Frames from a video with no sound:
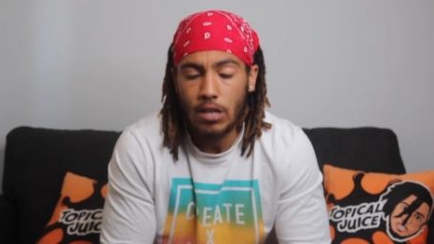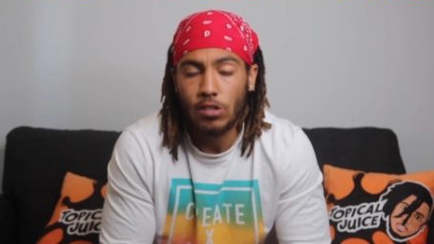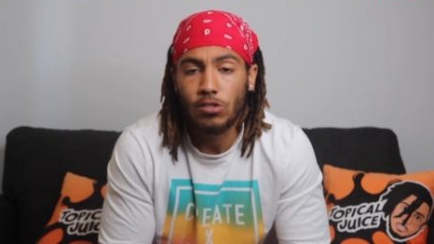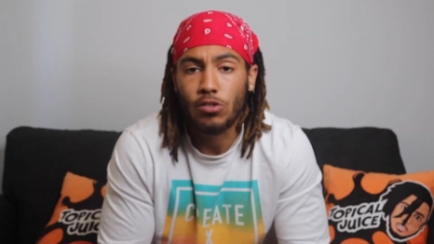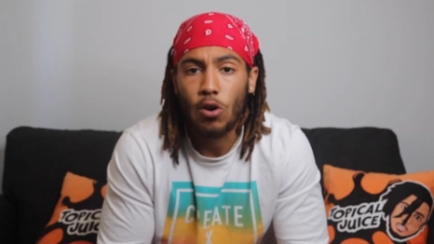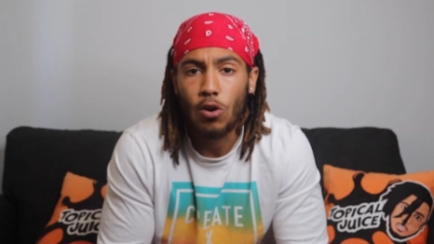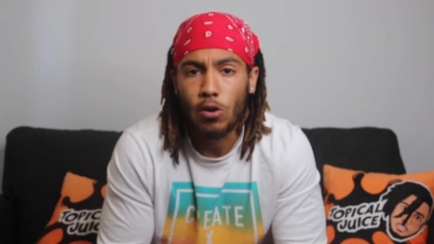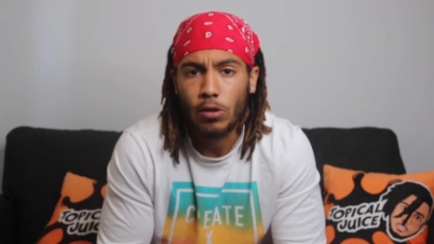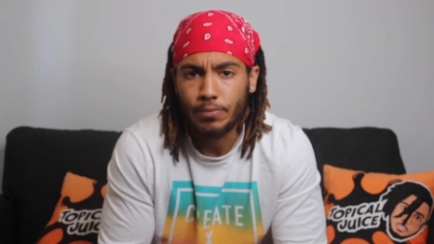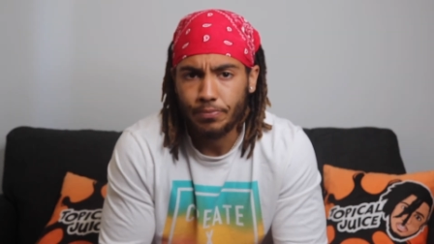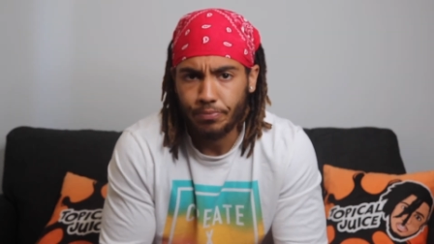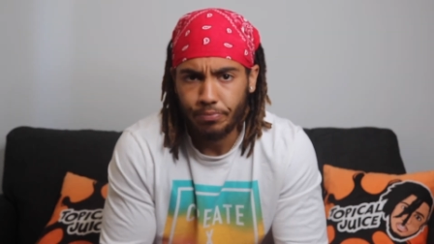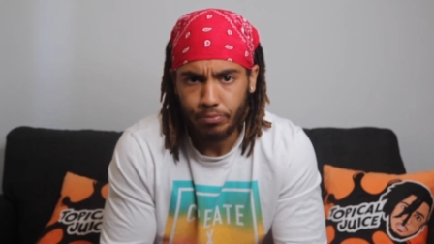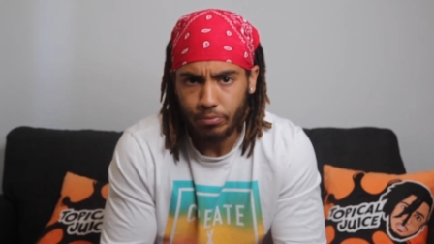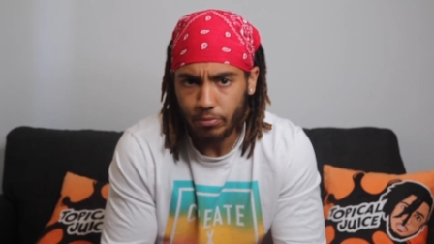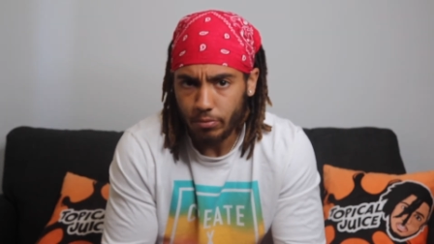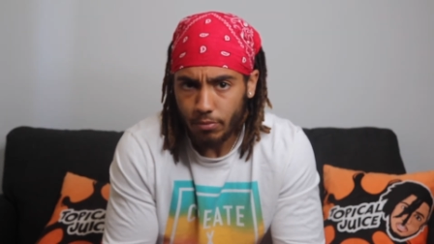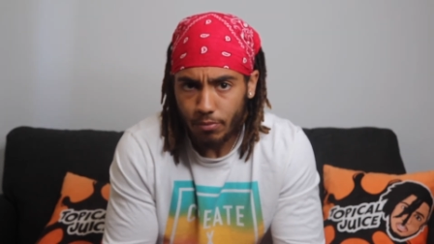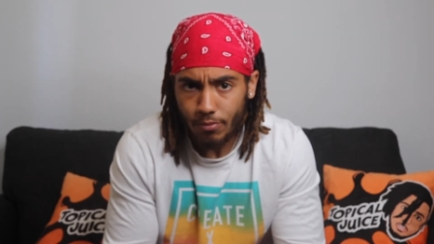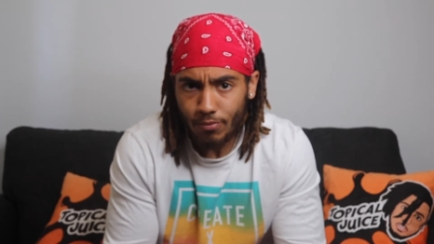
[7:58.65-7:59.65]
So
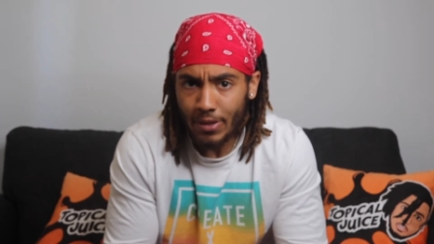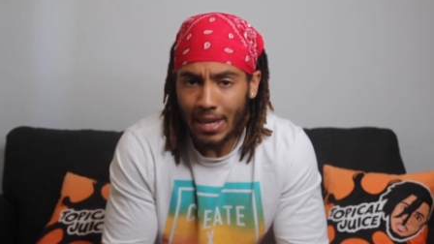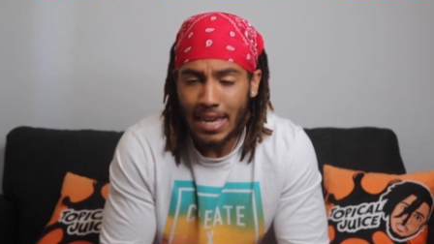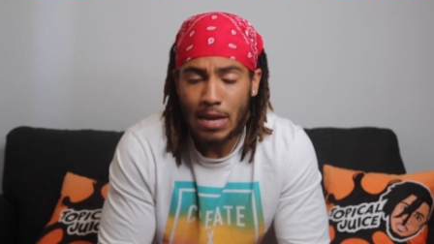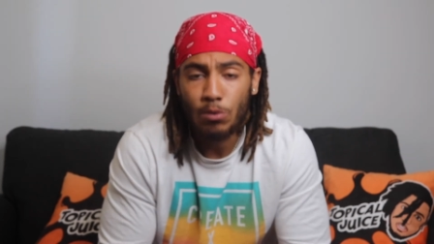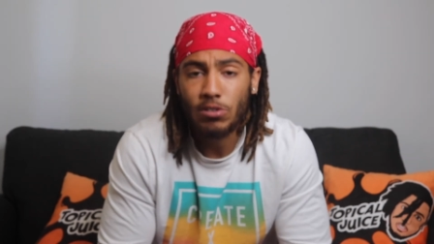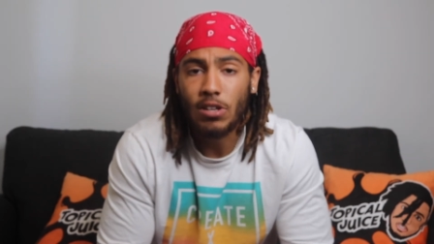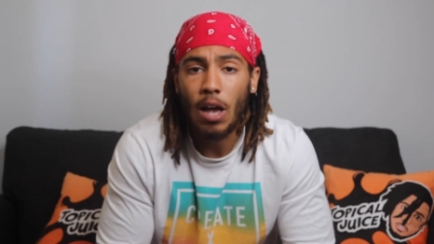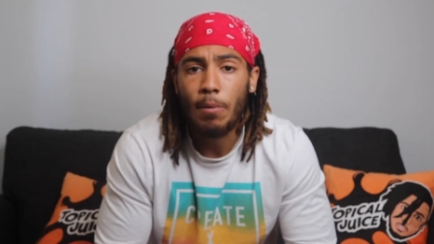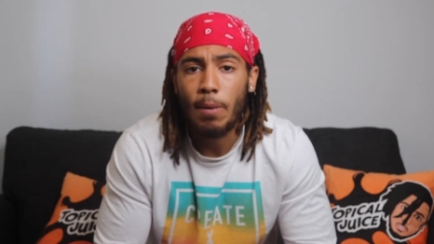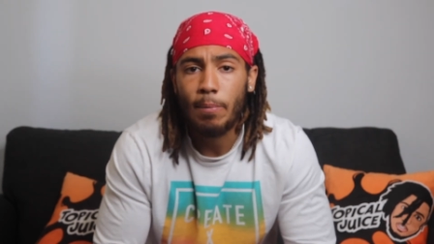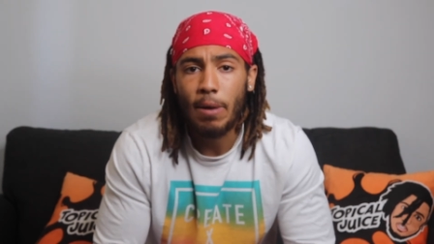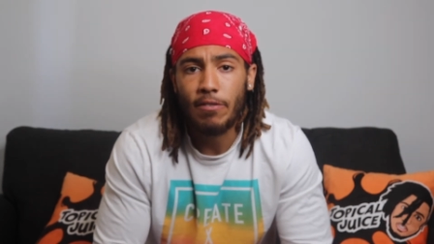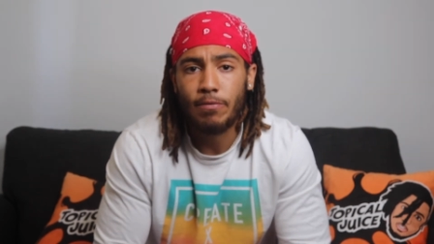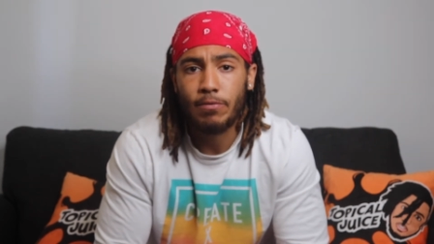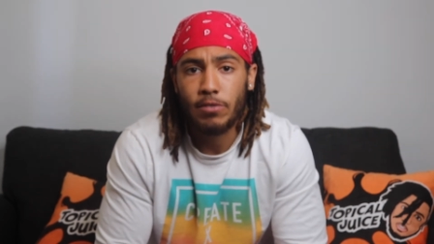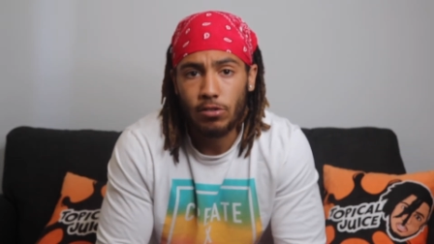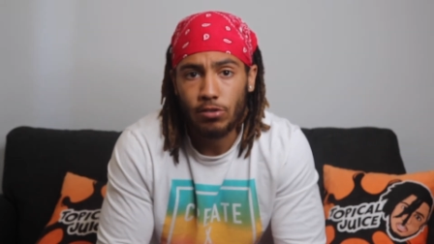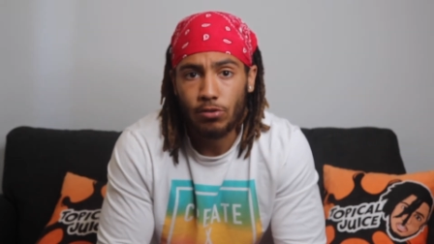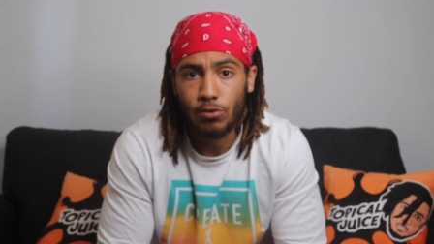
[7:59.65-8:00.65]
he was coming back
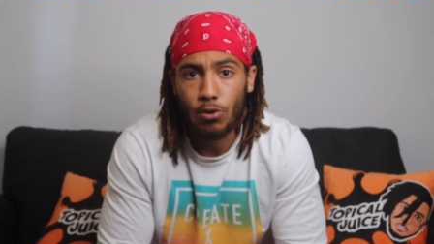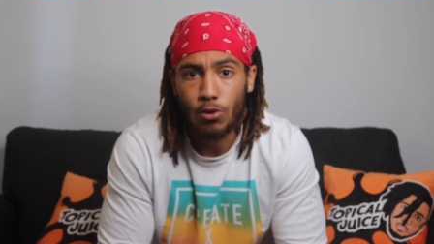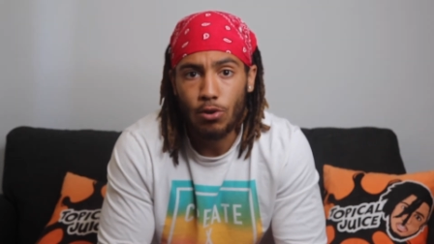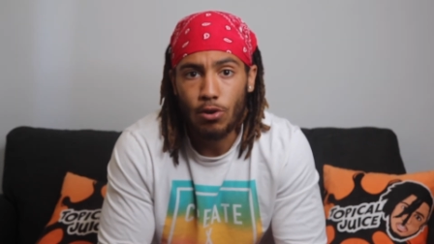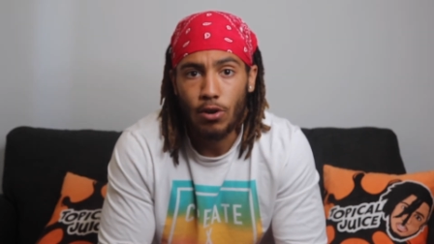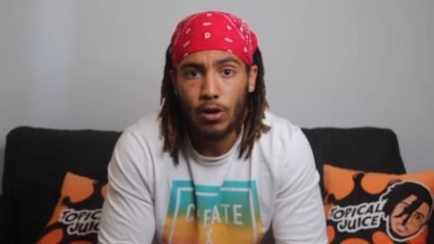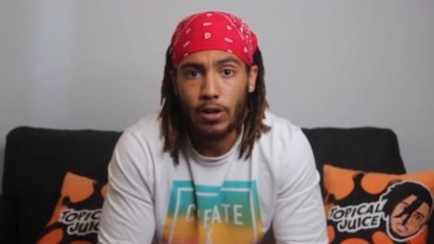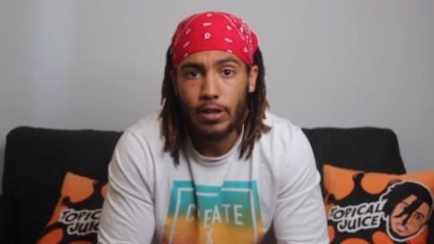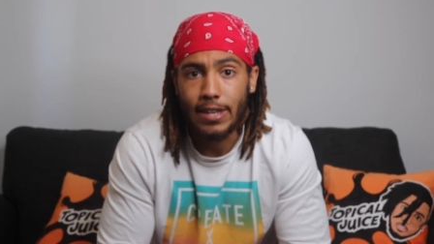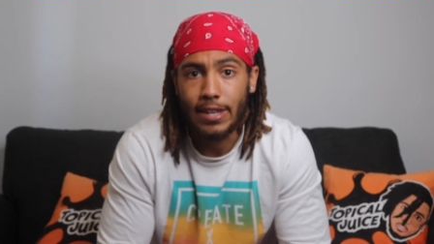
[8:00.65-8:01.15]
from the store.